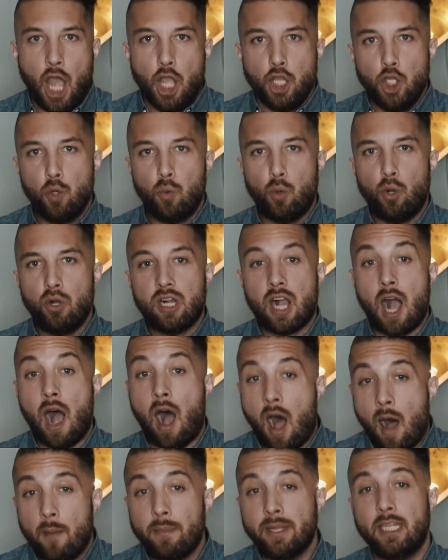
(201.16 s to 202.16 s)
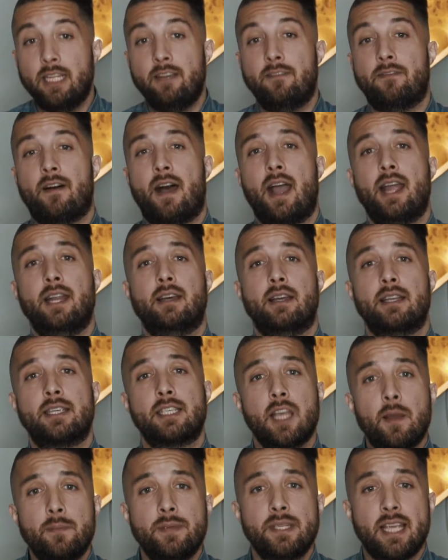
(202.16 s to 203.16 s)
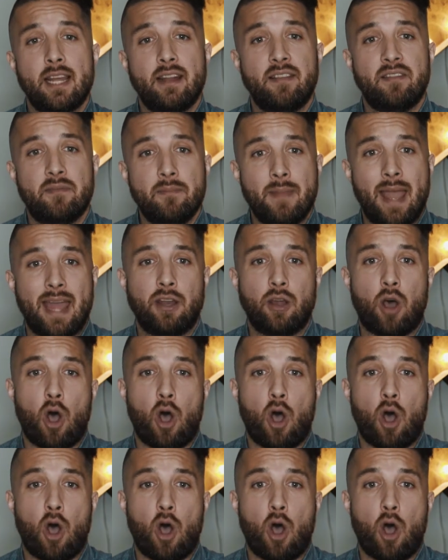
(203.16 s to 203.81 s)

You will commonly find a subset of men